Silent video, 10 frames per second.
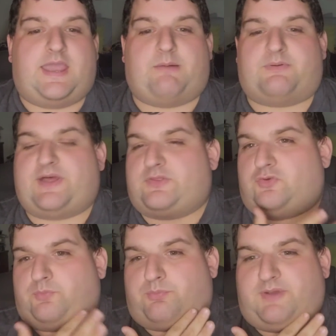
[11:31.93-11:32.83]
and without
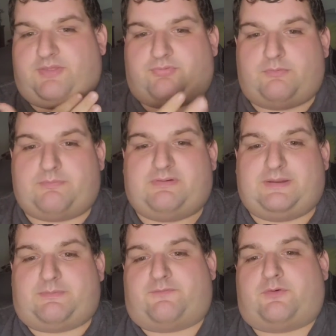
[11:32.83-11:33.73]
those breakthrough
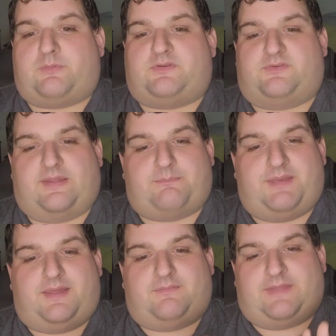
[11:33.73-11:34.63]
brilliant performances that
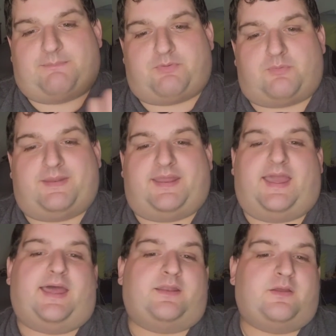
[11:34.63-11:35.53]
ma- that Birdman
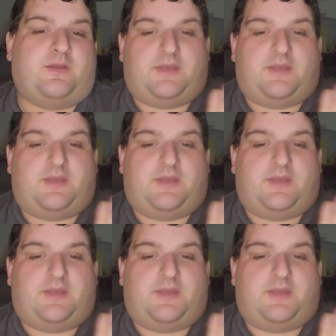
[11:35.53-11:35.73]
had